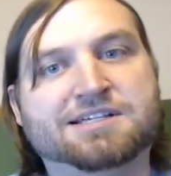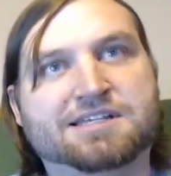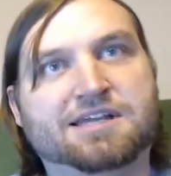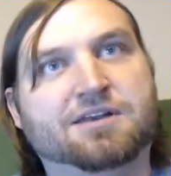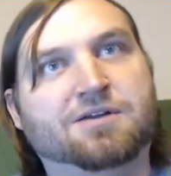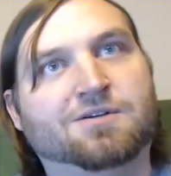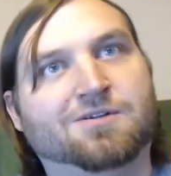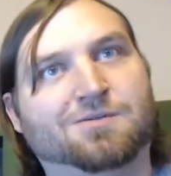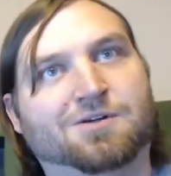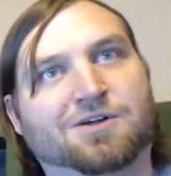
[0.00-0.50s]

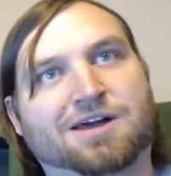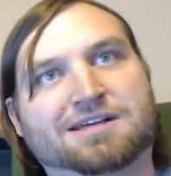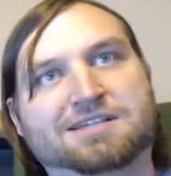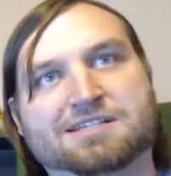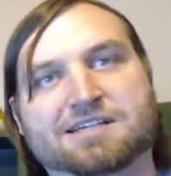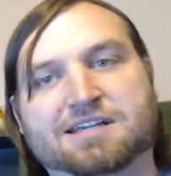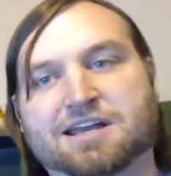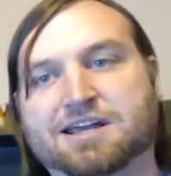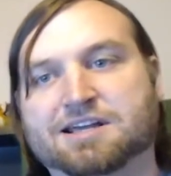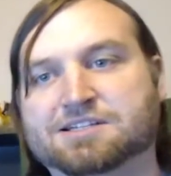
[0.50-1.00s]
normal
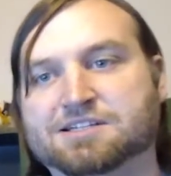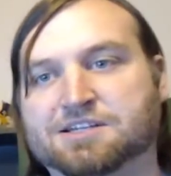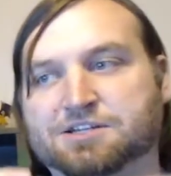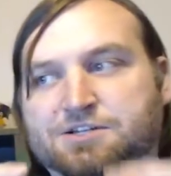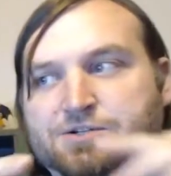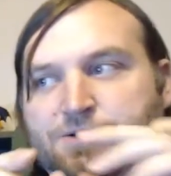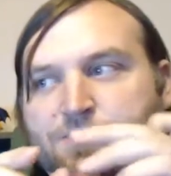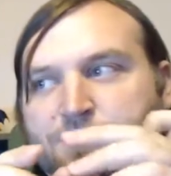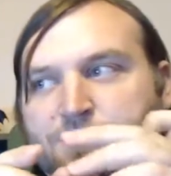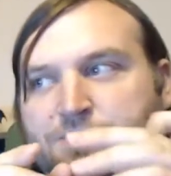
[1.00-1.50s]
SNES
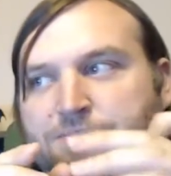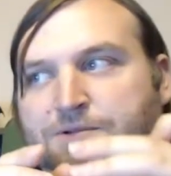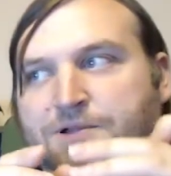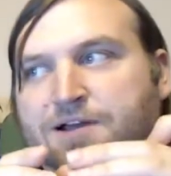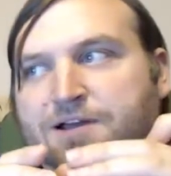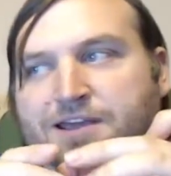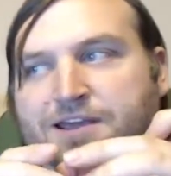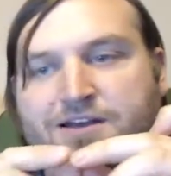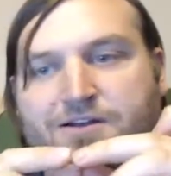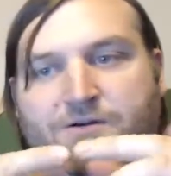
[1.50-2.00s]
controller
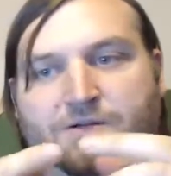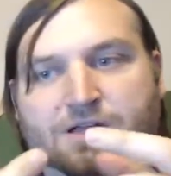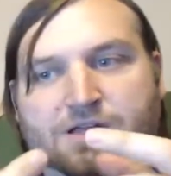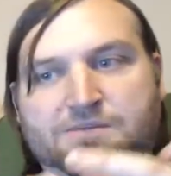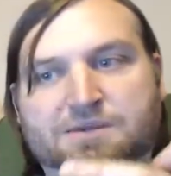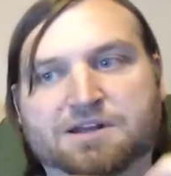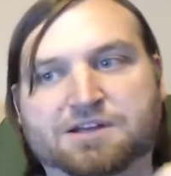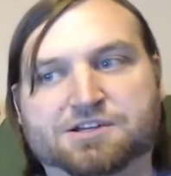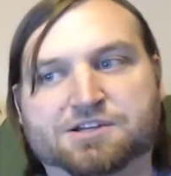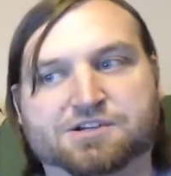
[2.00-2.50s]
plug-in, only
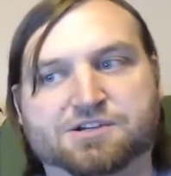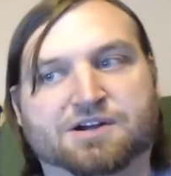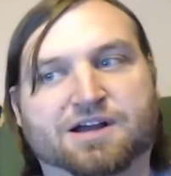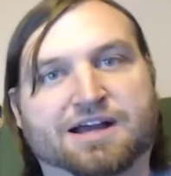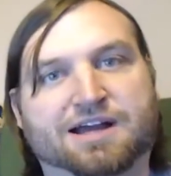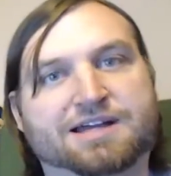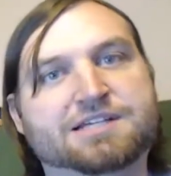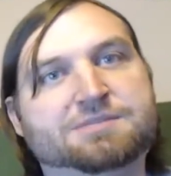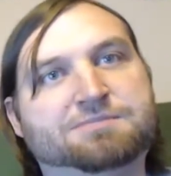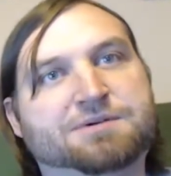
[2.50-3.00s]

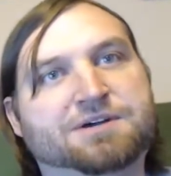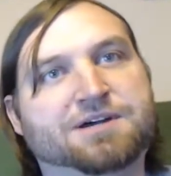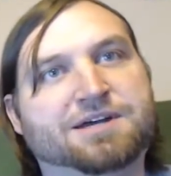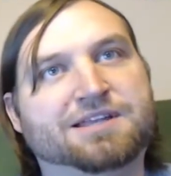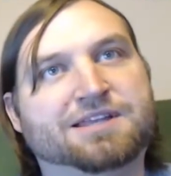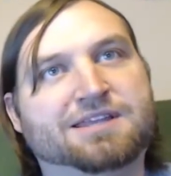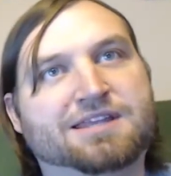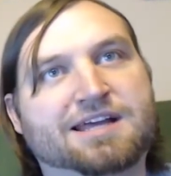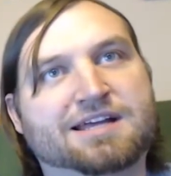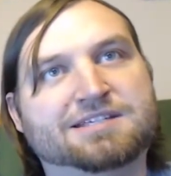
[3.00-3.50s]
miniaturized, but
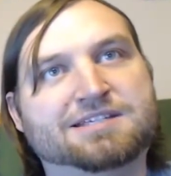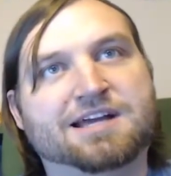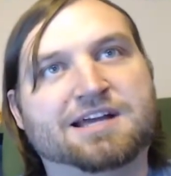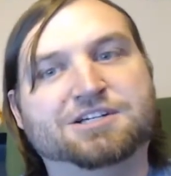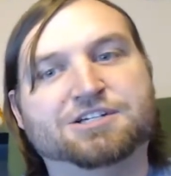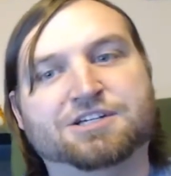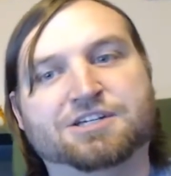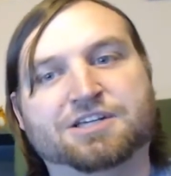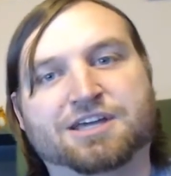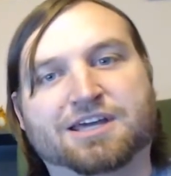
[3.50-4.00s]
that's
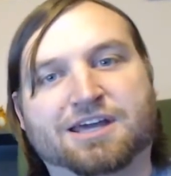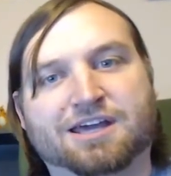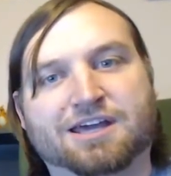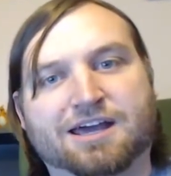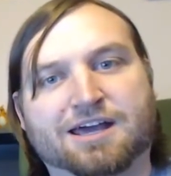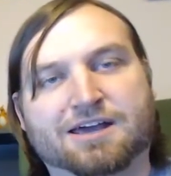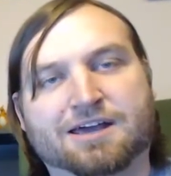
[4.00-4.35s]
actually,